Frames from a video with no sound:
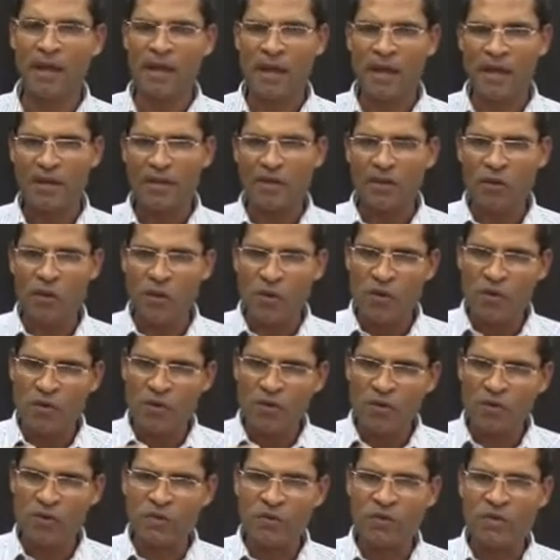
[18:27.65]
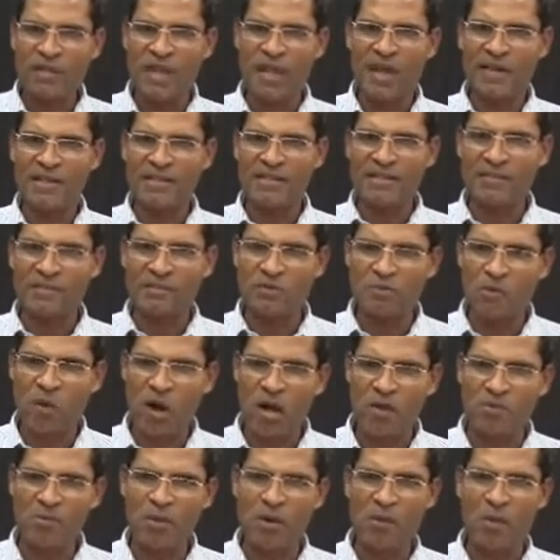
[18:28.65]
and go through the items
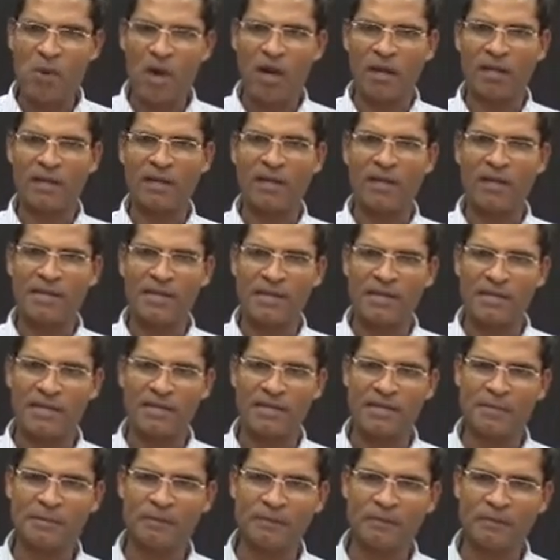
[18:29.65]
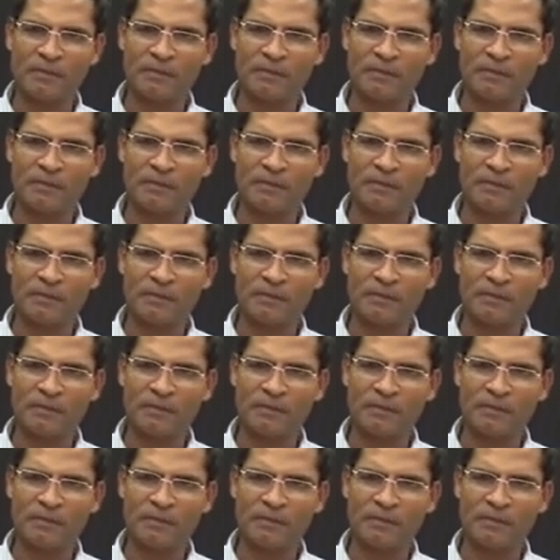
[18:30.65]
one by one in the list.